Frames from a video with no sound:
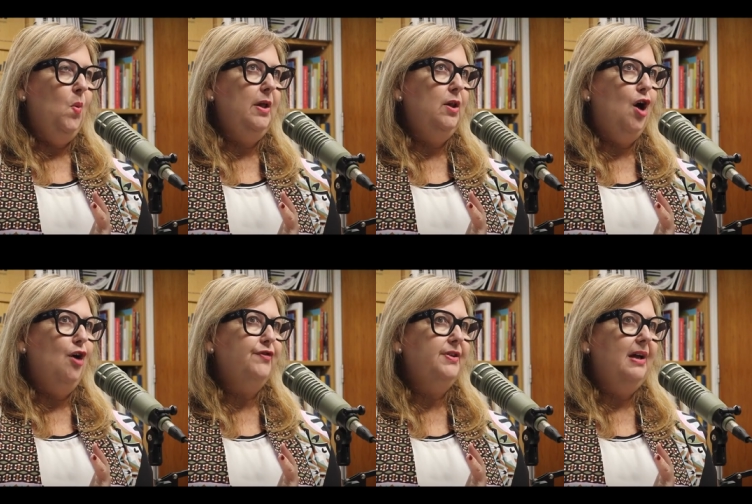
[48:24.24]
Well,
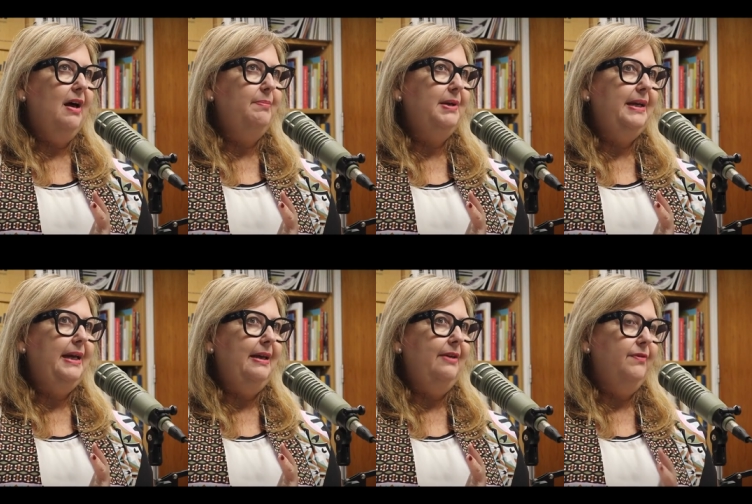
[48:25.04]
often I
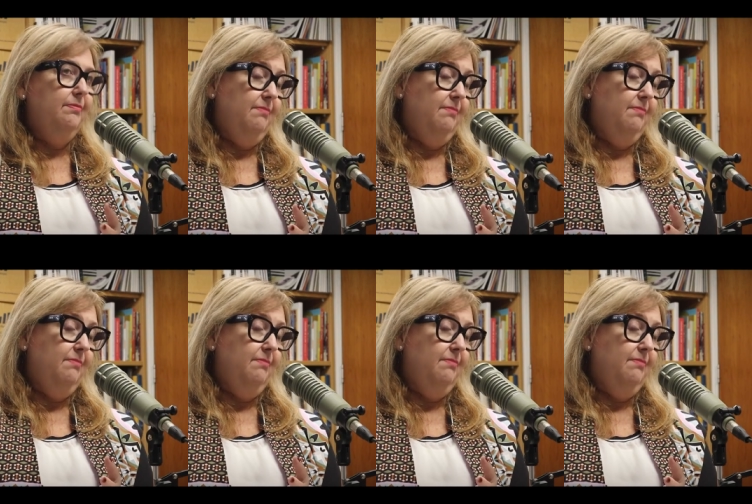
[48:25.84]
believe,